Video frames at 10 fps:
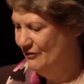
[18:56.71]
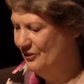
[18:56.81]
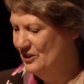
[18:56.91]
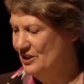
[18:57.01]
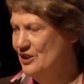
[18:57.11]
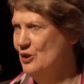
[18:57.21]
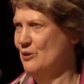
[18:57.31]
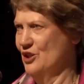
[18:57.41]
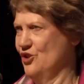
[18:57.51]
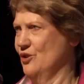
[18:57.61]
for the
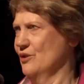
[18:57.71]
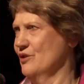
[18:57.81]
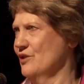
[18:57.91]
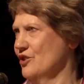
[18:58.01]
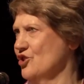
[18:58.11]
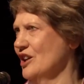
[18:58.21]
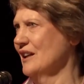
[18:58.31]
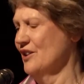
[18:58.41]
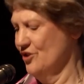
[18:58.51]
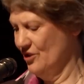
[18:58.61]
new issues, the
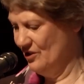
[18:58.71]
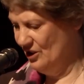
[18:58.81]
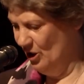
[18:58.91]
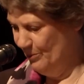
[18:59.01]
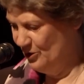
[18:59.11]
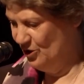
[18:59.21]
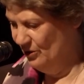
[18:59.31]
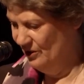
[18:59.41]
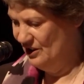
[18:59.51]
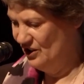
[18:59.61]
challenges, the
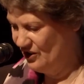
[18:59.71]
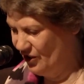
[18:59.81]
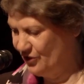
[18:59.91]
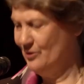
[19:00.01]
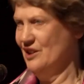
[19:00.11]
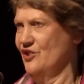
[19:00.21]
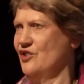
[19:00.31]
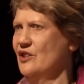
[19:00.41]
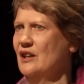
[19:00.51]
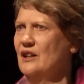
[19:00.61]
opportunities, the
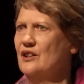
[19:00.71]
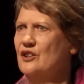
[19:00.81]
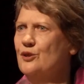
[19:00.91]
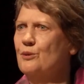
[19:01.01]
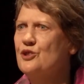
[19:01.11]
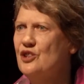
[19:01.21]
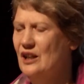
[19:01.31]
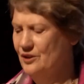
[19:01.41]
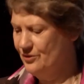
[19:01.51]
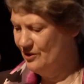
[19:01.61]
threats to which
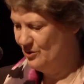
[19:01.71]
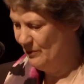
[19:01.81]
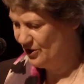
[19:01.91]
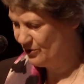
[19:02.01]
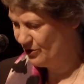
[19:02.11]
countries must